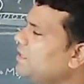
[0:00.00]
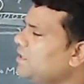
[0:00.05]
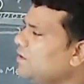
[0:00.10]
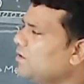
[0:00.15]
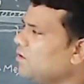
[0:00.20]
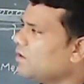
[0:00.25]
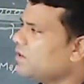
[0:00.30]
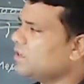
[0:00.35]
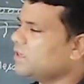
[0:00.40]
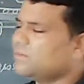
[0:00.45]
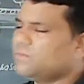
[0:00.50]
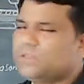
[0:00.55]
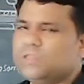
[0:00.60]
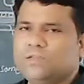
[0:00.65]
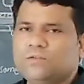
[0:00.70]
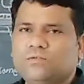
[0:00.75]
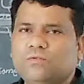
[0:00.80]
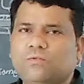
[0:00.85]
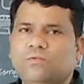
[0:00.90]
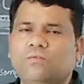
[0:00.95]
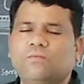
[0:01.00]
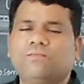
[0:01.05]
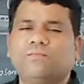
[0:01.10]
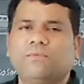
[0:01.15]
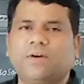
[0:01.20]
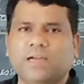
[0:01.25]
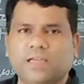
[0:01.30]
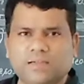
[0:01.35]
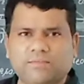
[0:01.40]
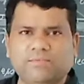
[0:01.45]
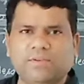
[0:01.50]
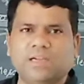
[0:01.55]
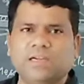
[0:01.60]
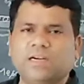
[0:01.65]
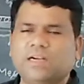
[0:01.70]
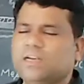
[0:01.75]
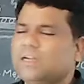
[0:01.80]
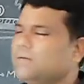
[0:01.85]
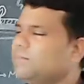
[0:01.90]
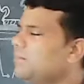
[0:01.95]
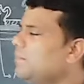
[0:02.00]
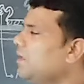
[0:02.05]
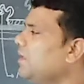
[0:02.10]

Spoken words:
the organisms into 5 kingdoms.